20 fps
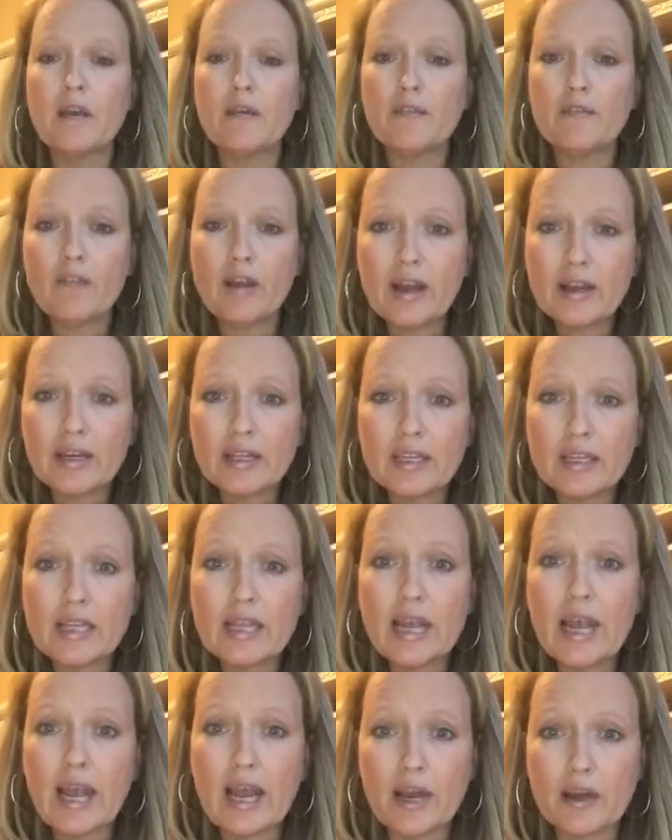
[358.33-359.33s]

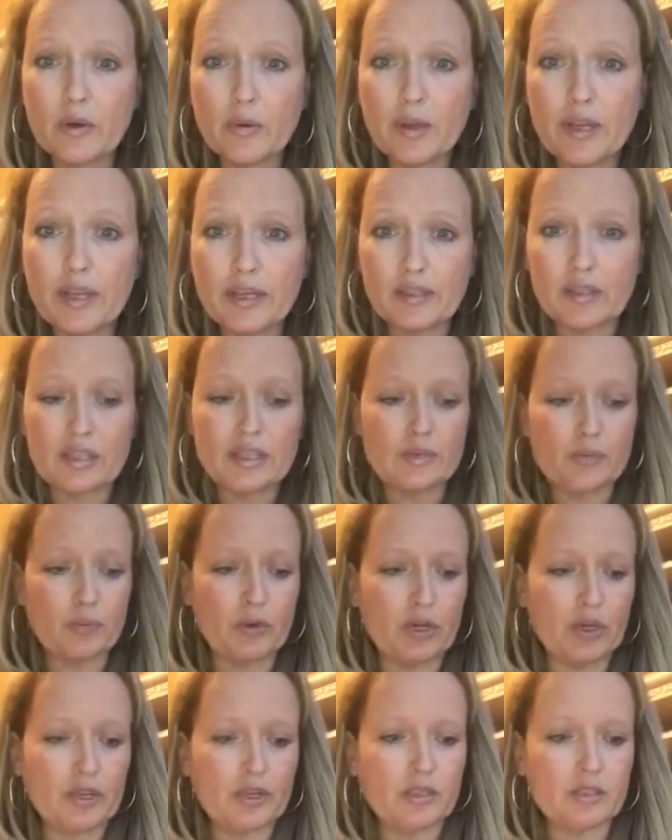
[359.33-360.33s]
Finally, how do I get these
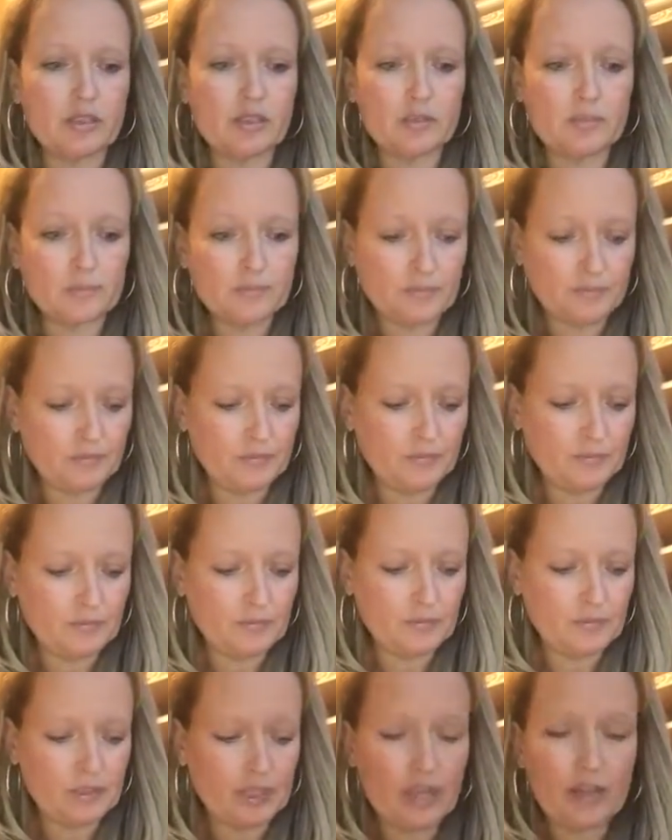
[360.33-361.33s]
products?
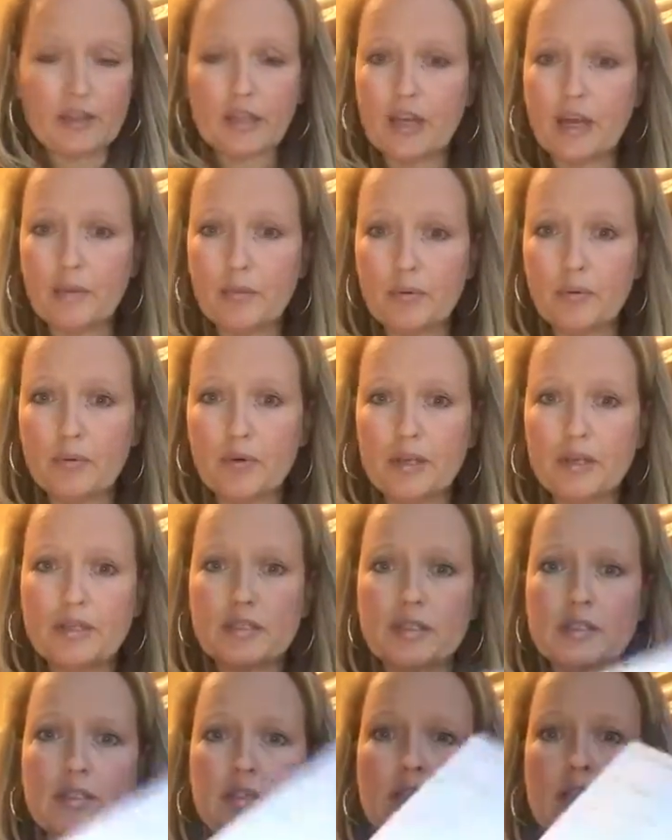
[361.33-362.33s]
At that
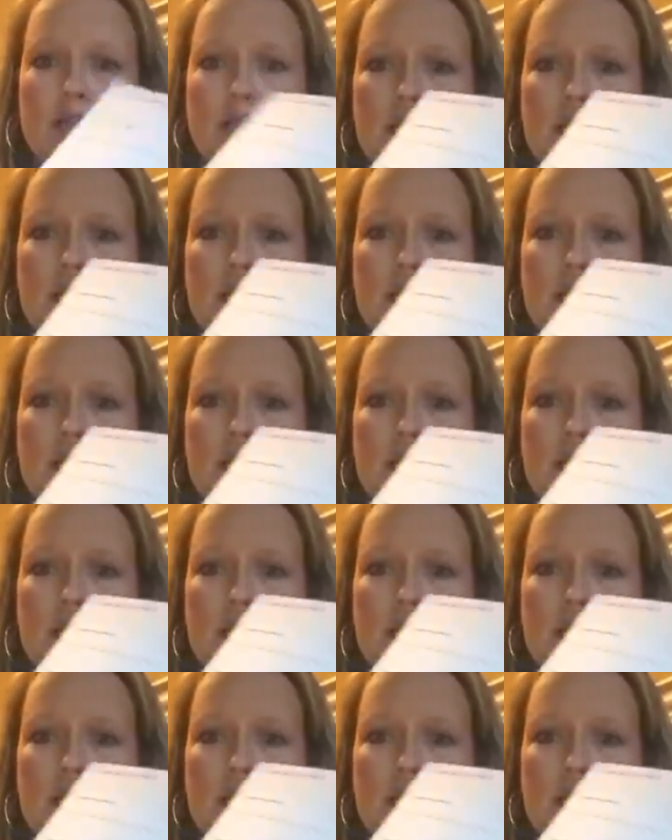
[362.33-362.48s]
point,